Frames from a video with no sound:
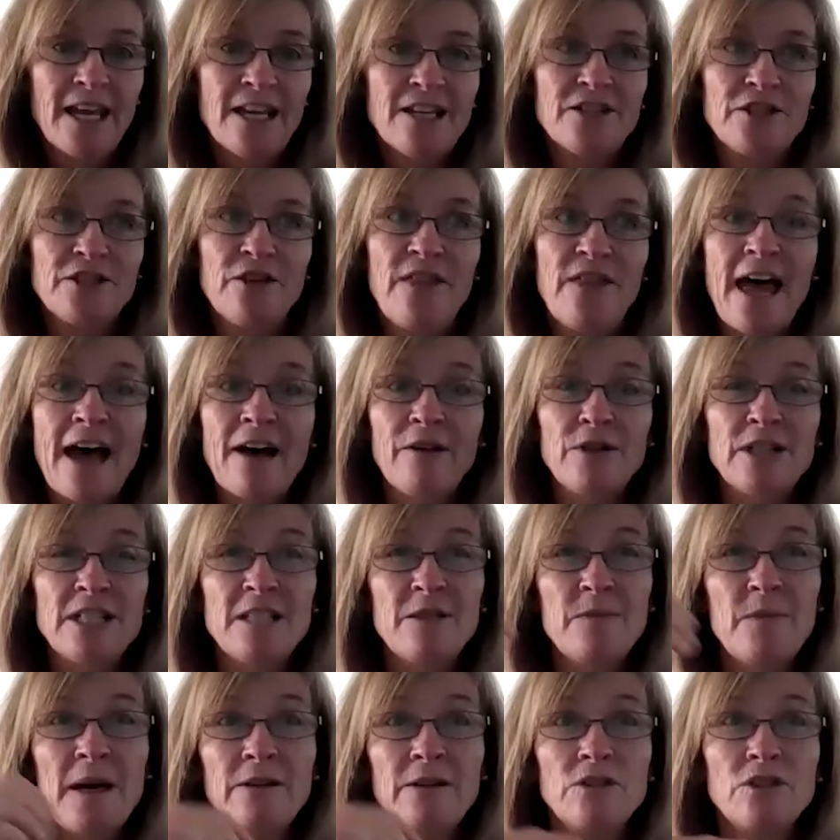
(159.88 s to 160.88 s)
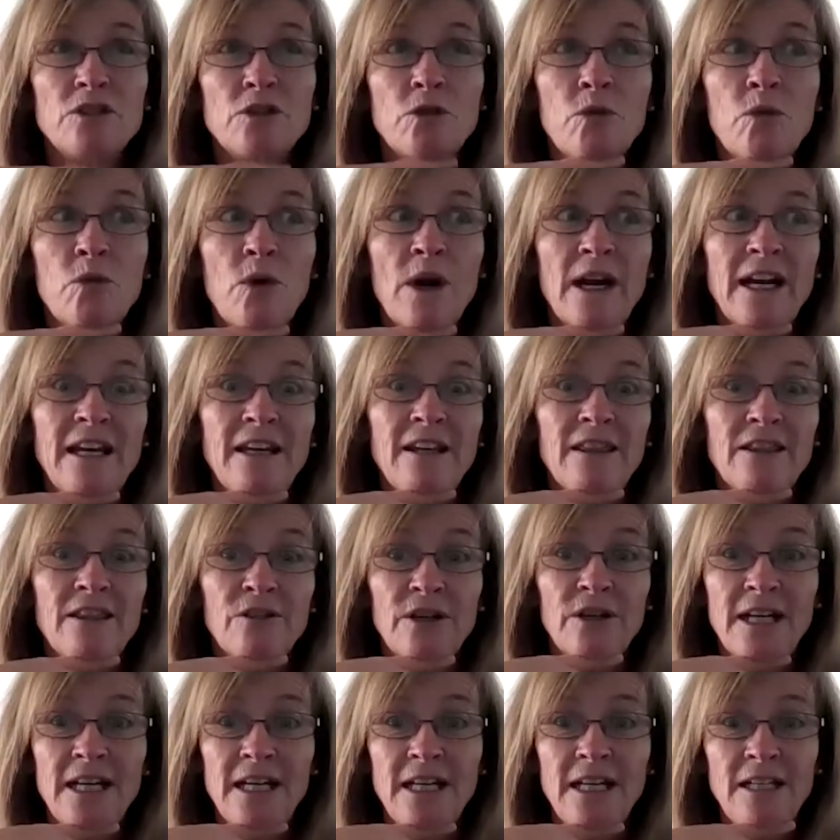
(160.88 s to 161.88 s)
So that was about
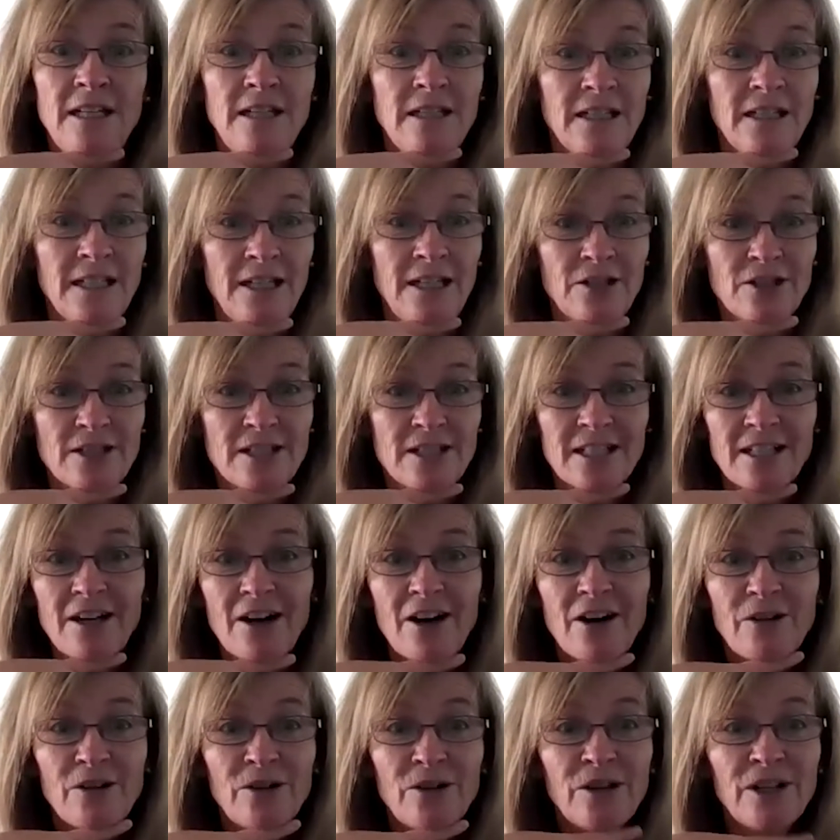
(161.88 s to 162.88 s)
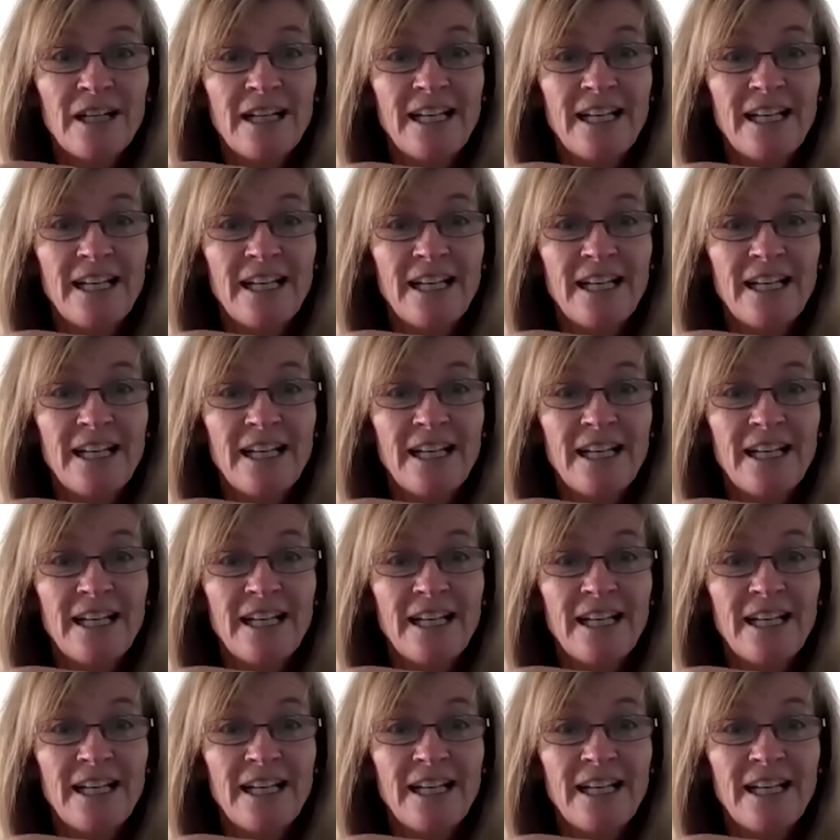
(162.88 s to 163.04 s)
23 years ago.